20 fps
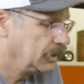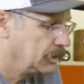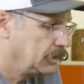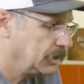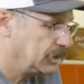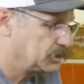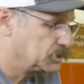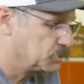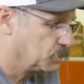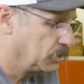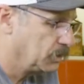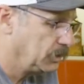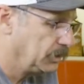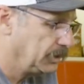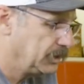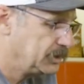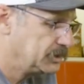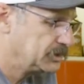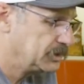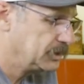it's real
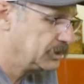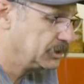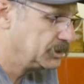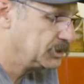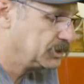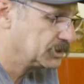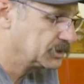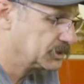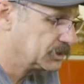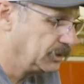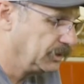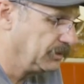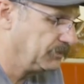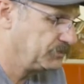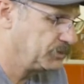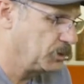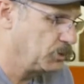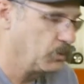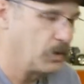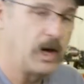easy to just
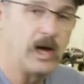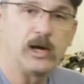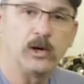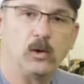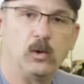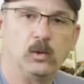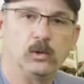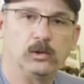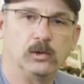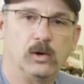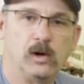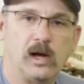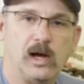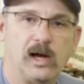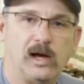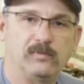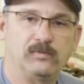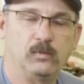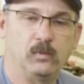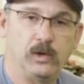lift your rod holder
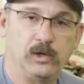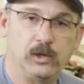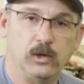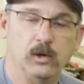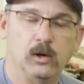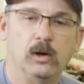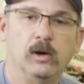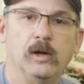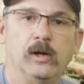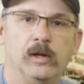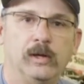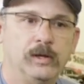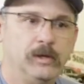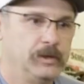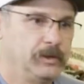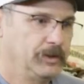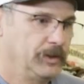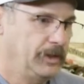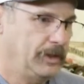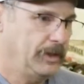off when you're
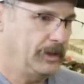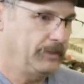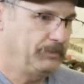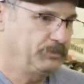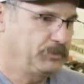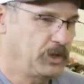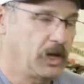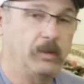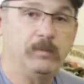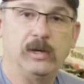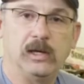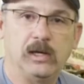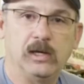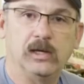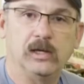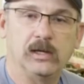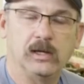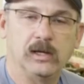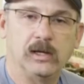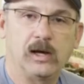coming
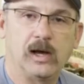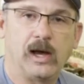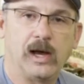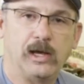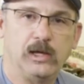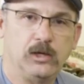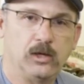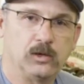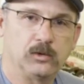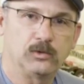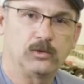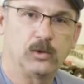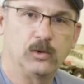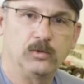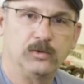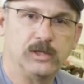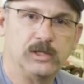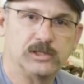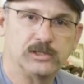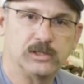in at night. You can
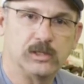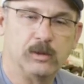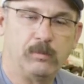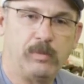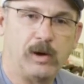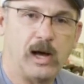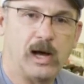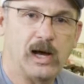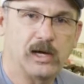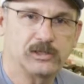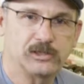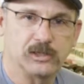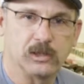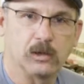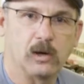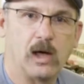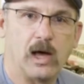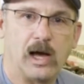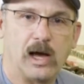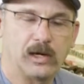throw these in a box
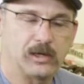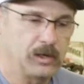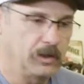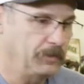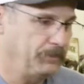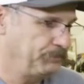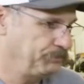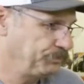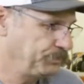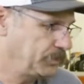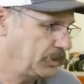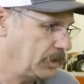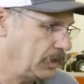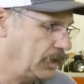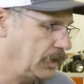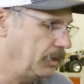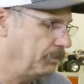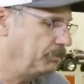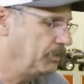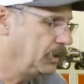and lock them.
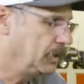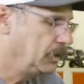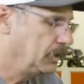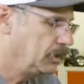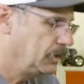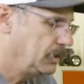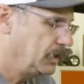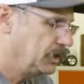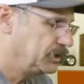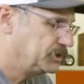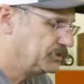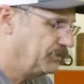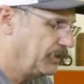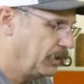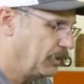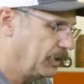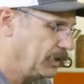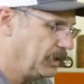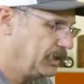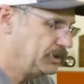It's
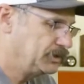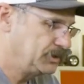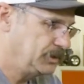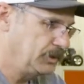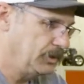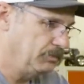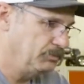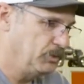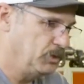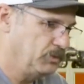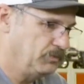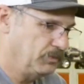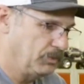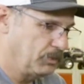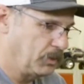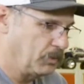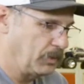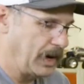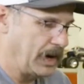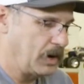very easy to move
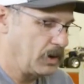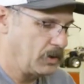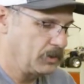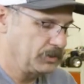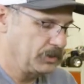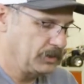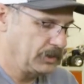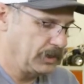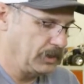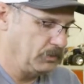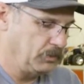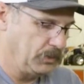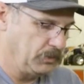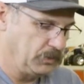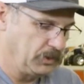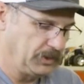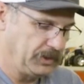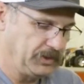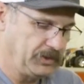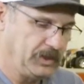them around, and we
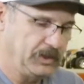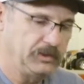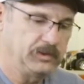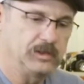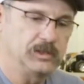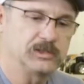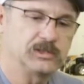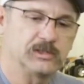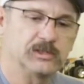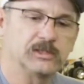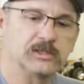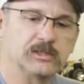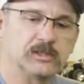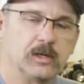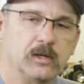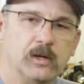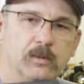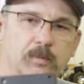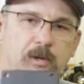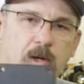really think this is
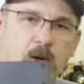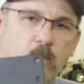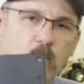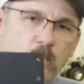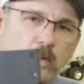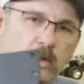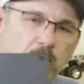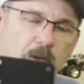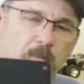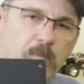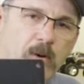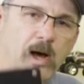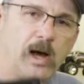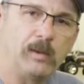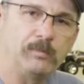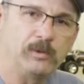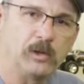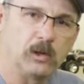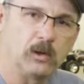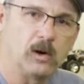going to be a really
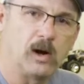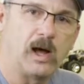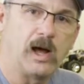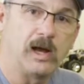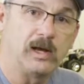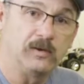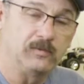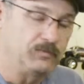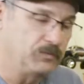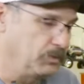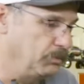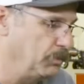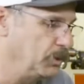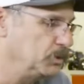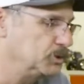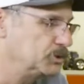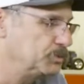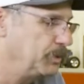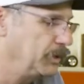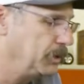popular height for
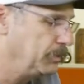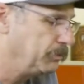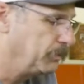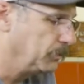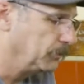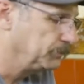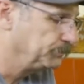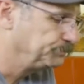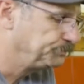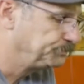most people.